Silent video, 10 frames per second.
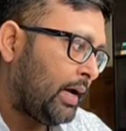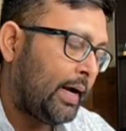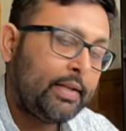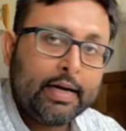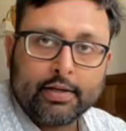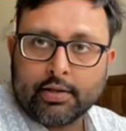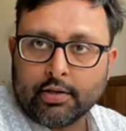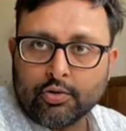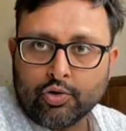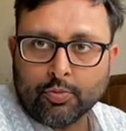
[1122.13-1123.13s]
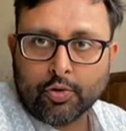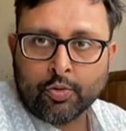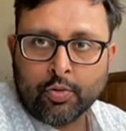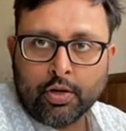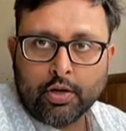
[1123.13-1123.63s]
at that thing
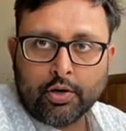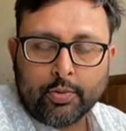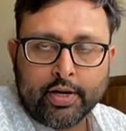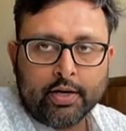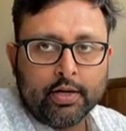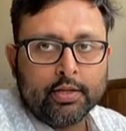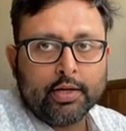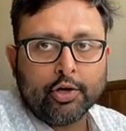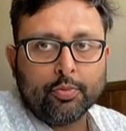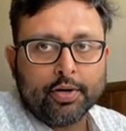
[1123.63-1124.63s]
tomorrow. Right? Thank you,